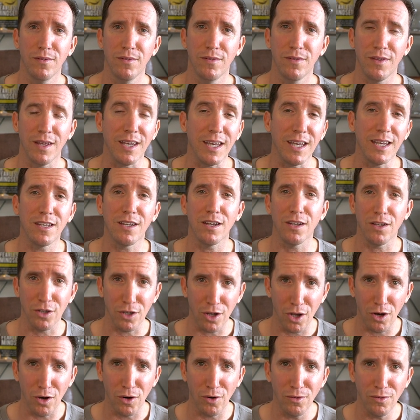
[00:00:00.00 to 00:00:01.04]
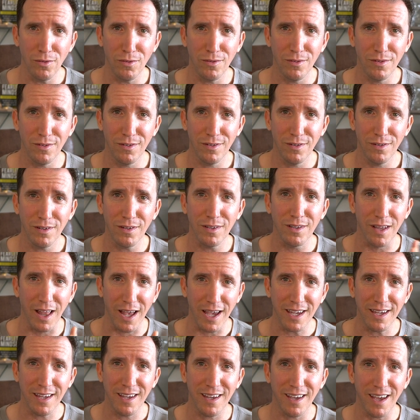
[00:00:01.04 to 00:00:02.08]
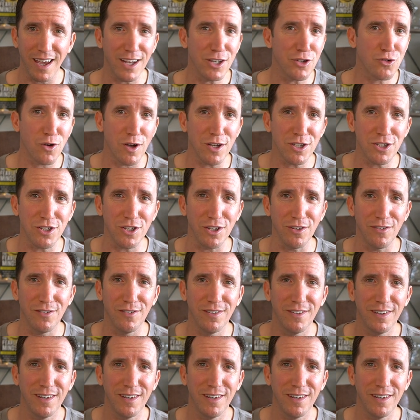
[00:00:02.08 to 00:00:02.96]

They need to know, like, and trust you.